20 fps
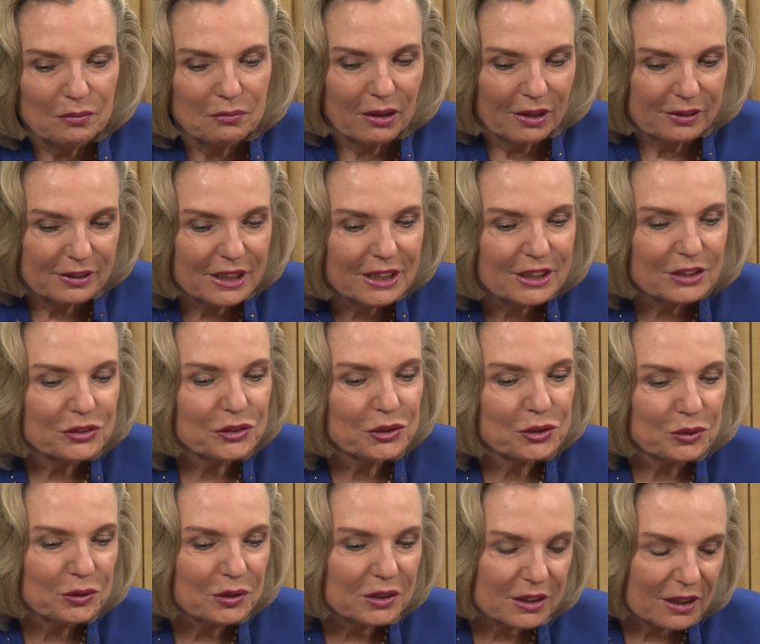I think it
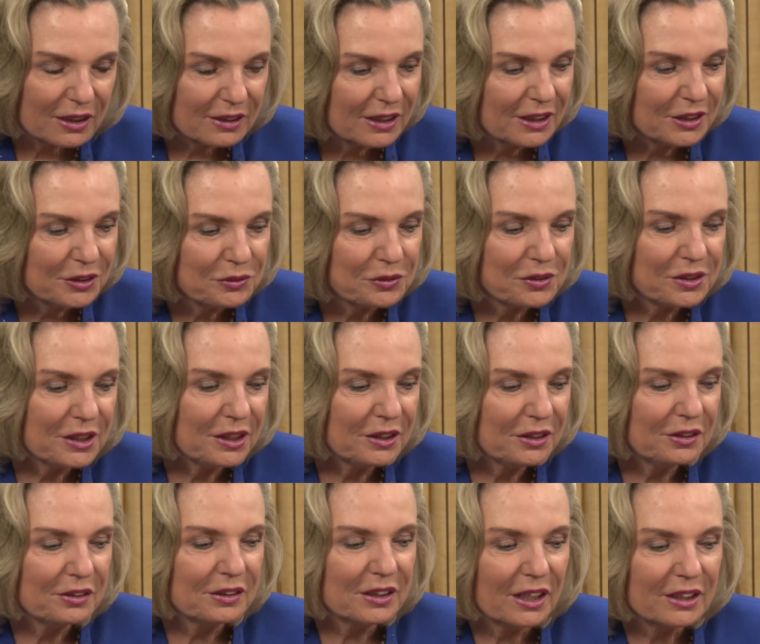should. I think you see the
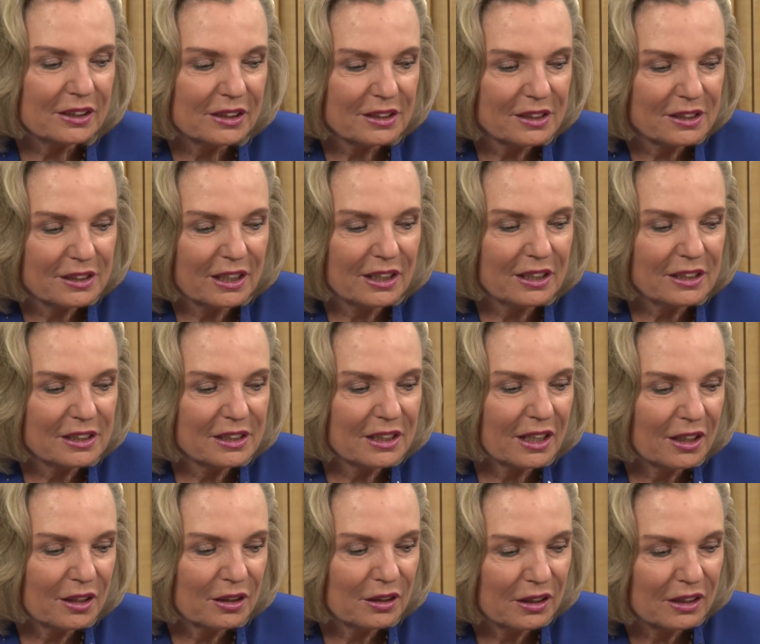United States
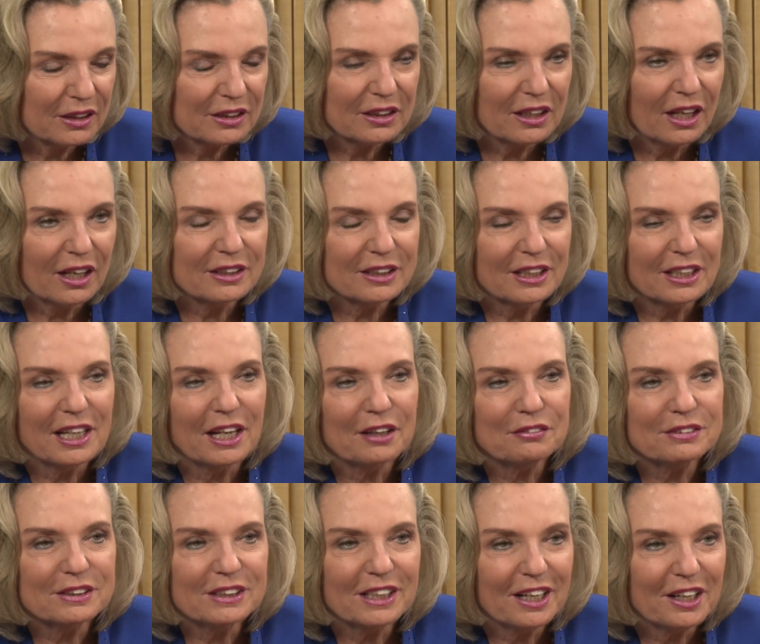at
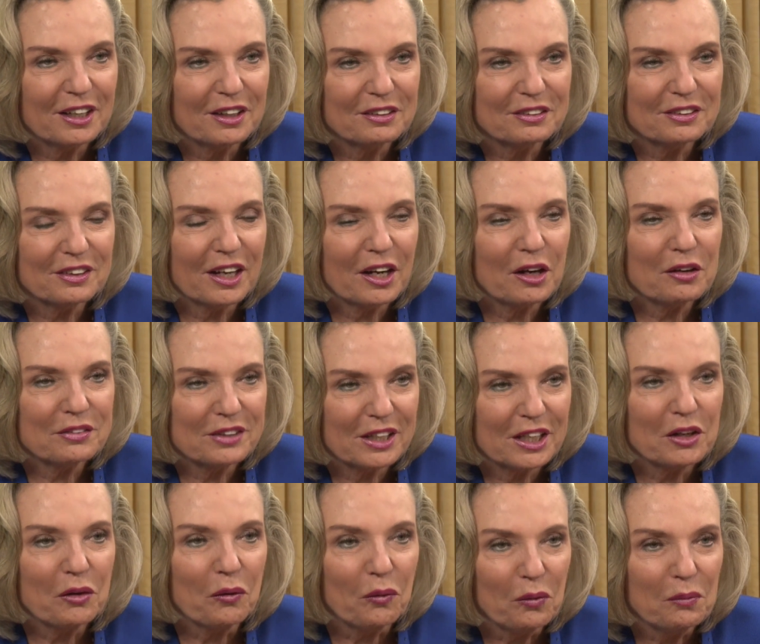9/11, how they
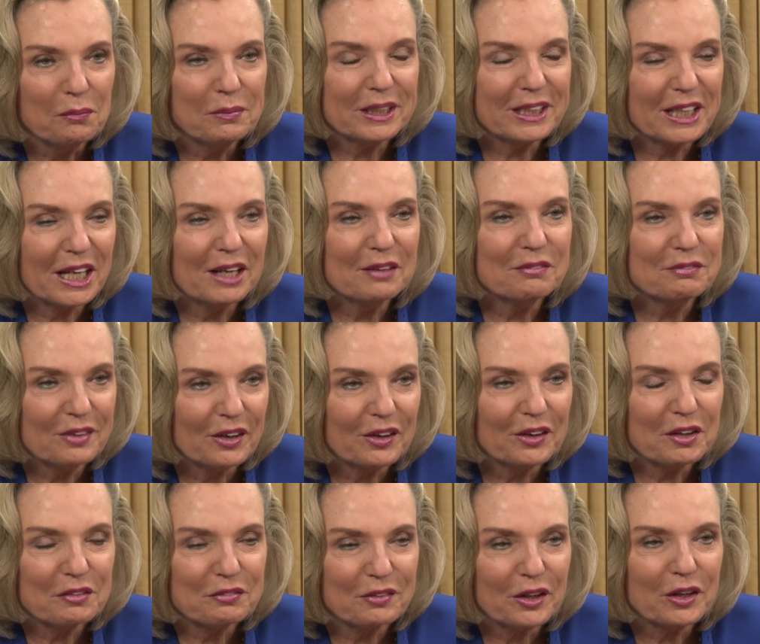all became very,
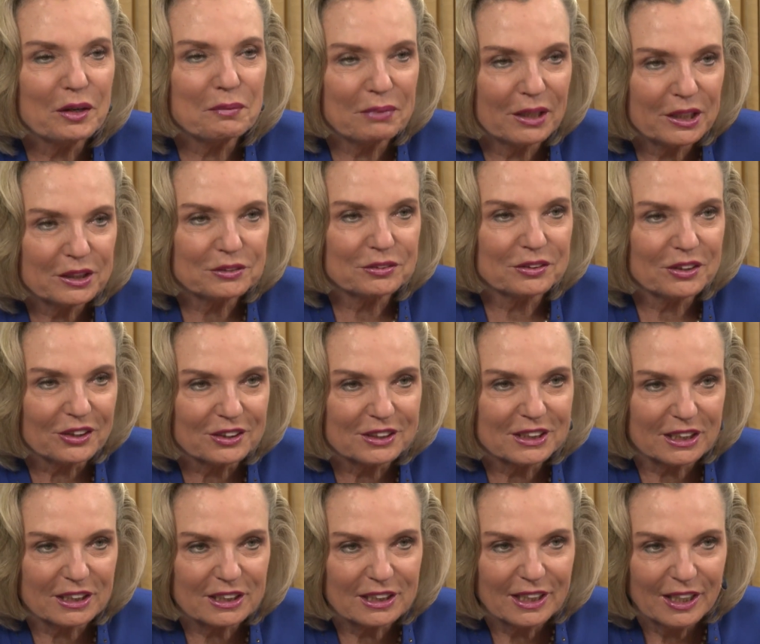very
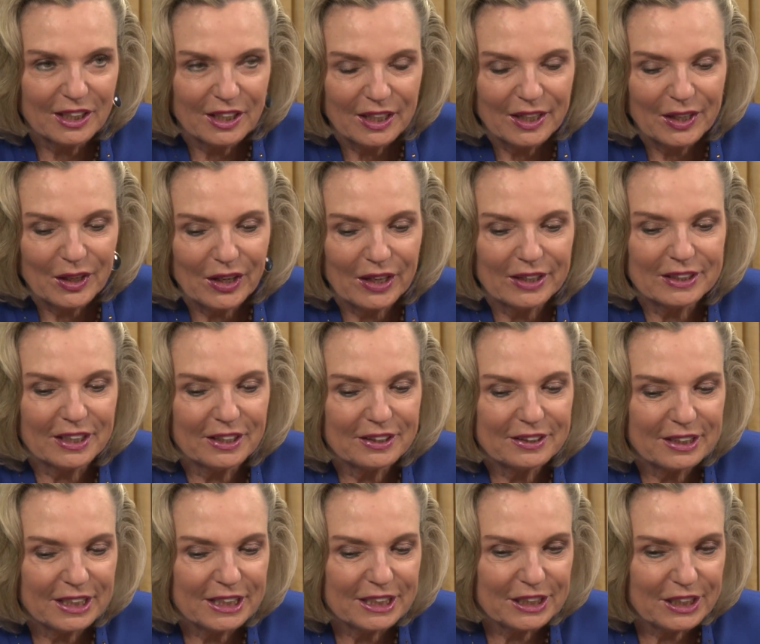patriotic. And I
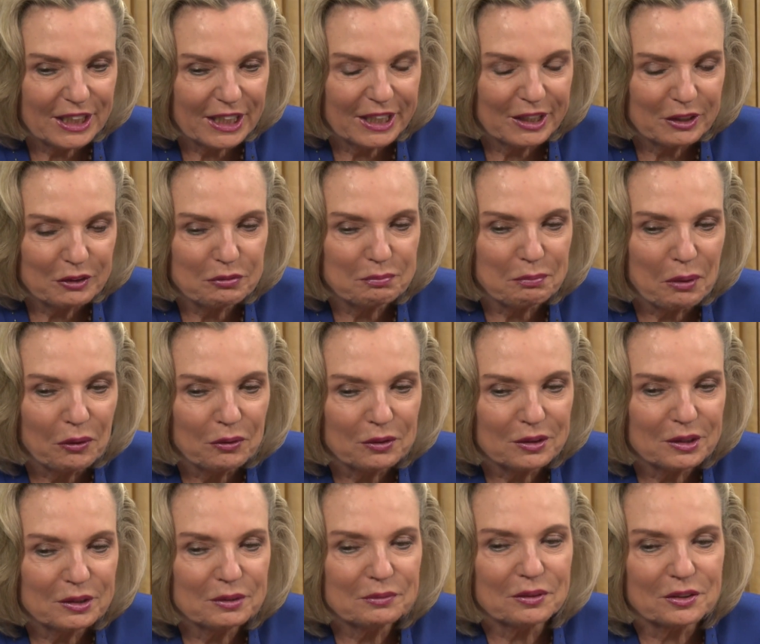think if
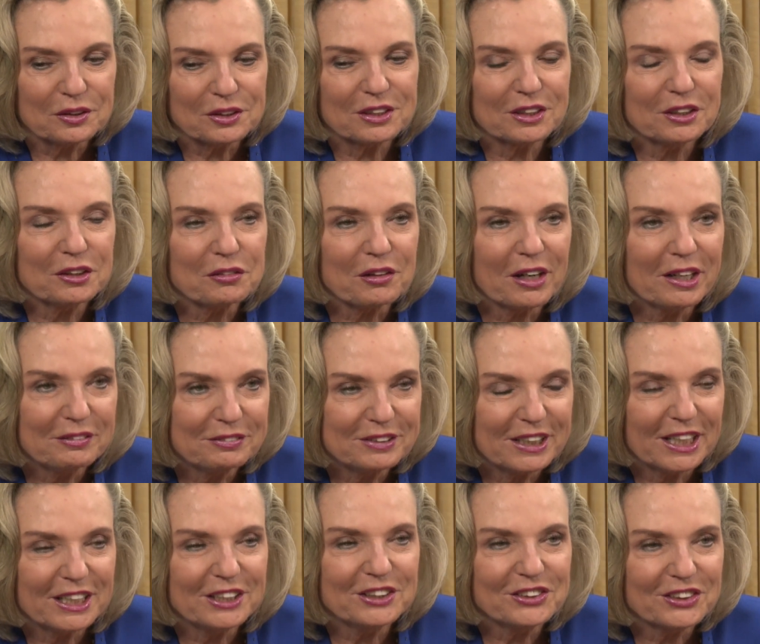Poland was in grave
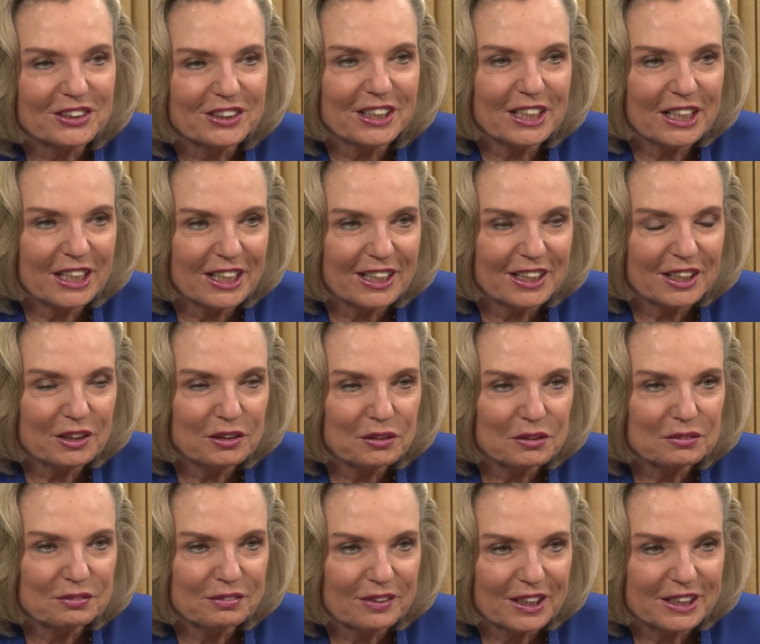danger here, you'd
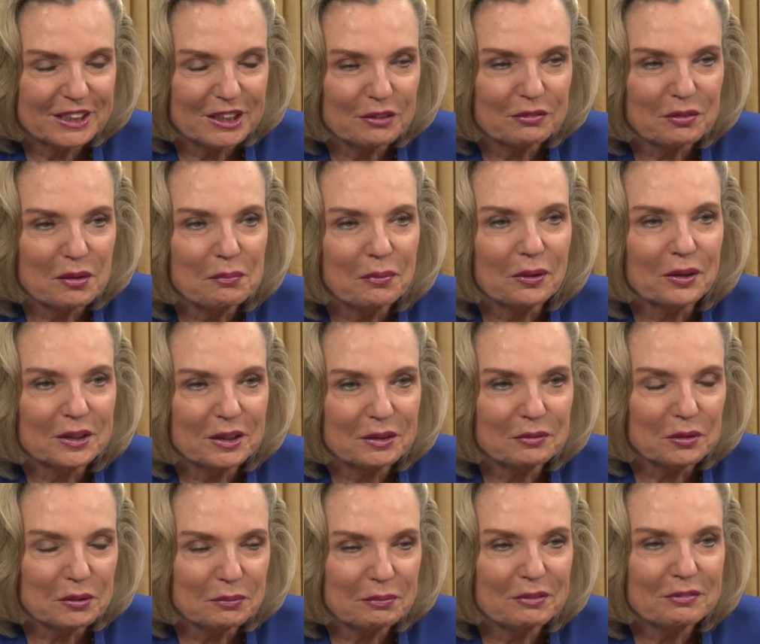find everybody
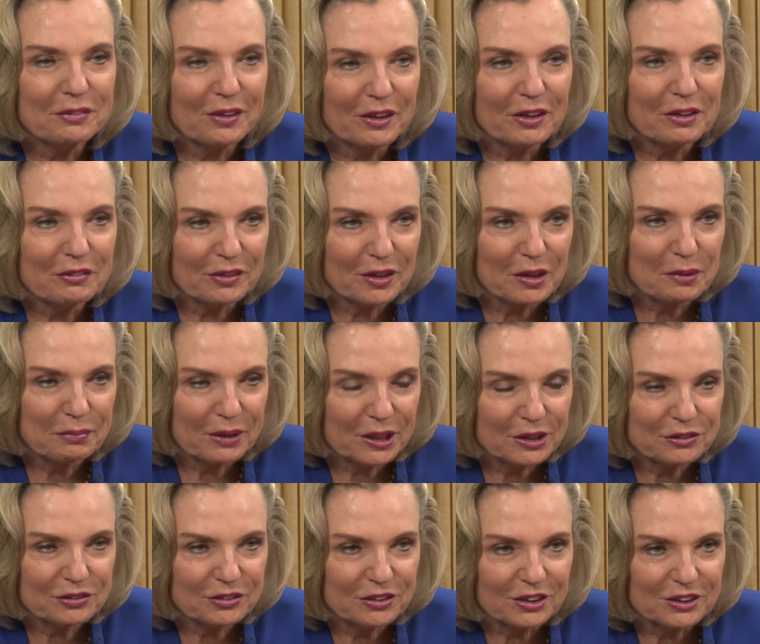would be very, very
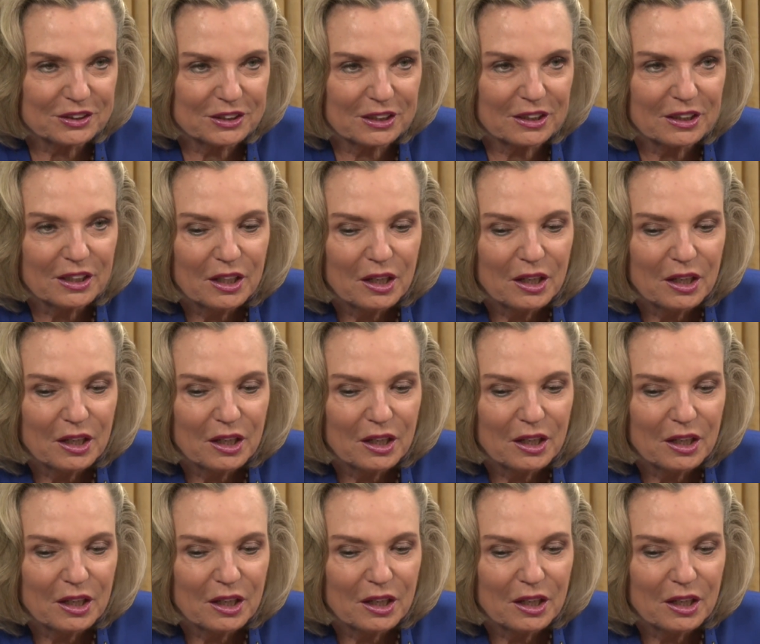patriotic.